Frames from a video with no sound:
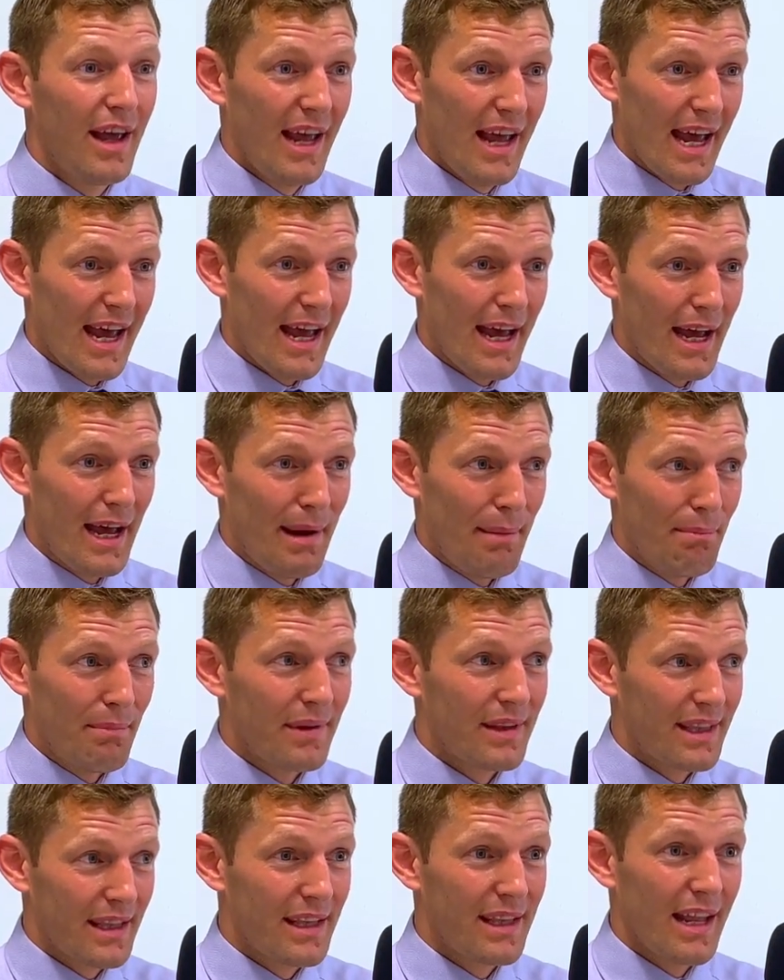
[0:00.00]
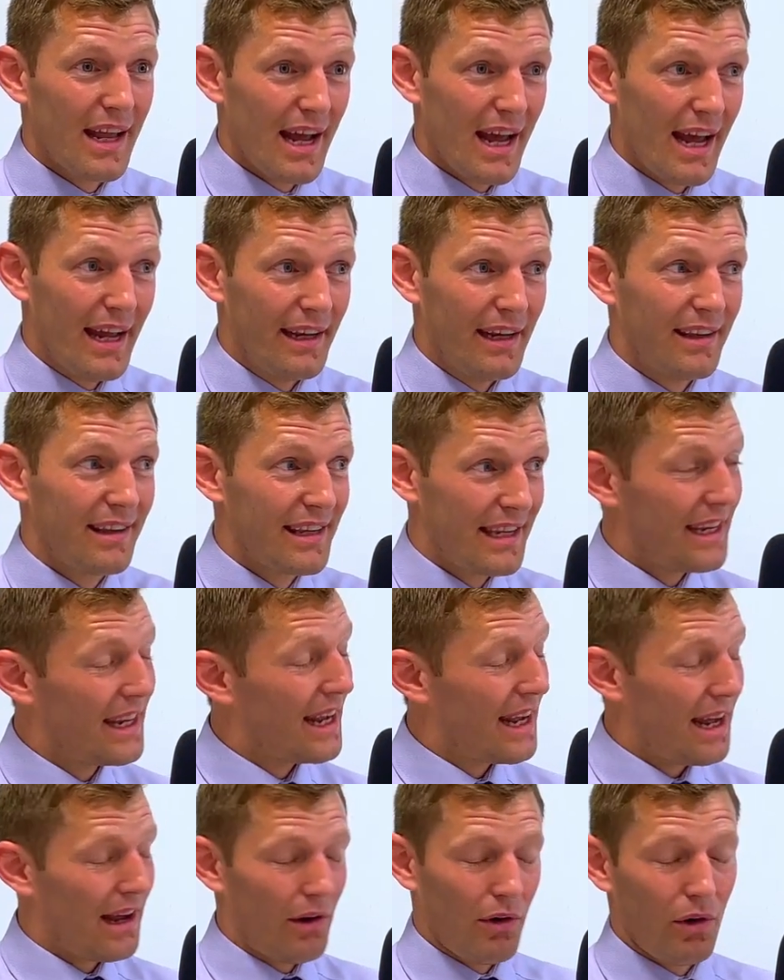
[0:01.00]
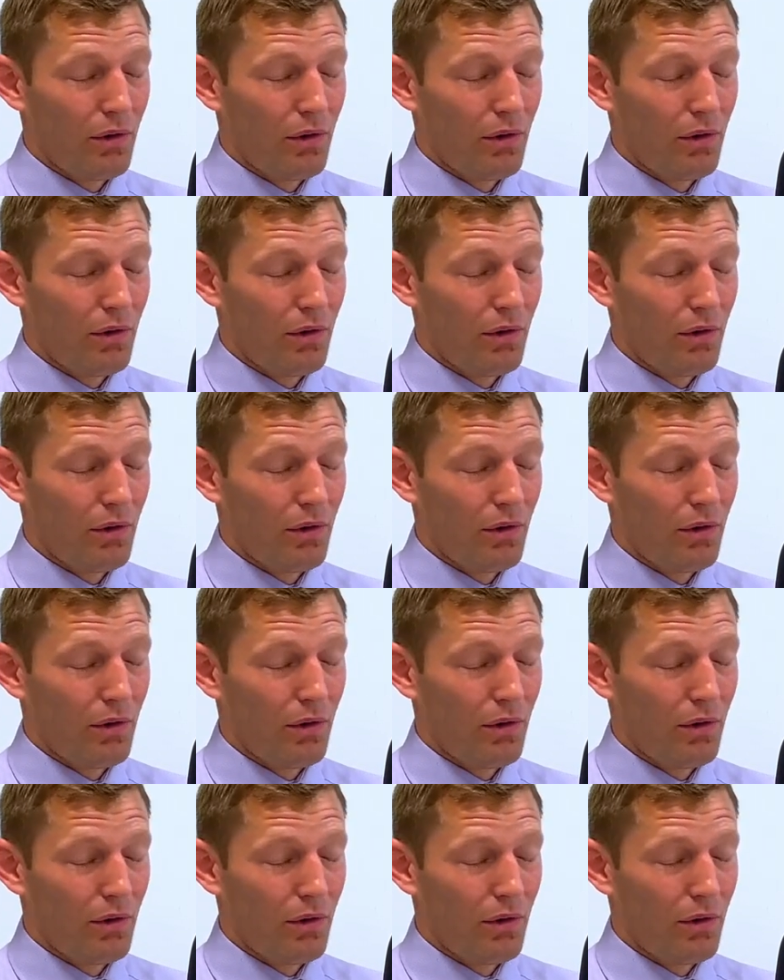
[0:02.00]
And yeah,